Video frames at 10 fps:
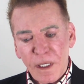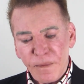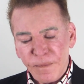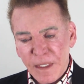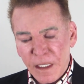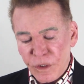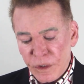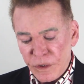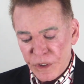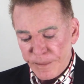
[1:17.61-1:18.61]
Um,
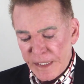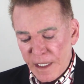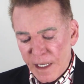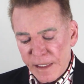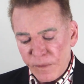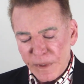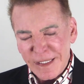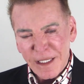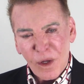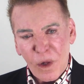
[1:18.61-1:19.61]
Jimmy and I, we
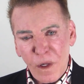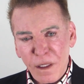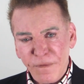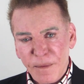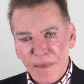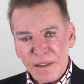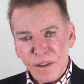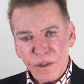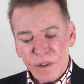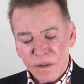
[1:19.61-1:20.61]
get all of the
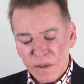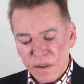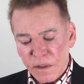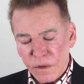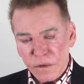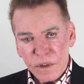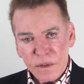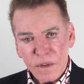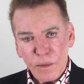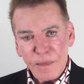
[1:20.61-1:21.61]
messages. There's
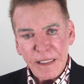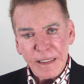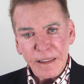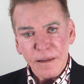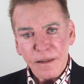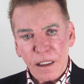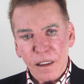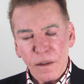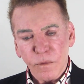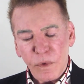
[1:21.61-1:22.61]
just so many, and
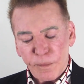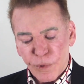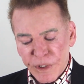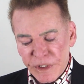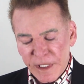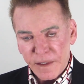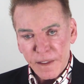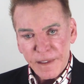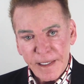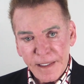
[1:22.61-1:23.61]
uh, we appreciate
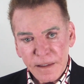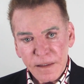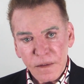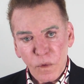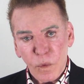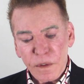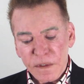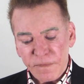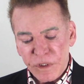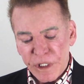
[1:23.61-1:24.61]
the thanks and the
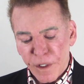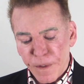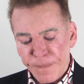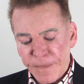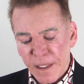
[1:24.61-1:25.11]
words of cheer.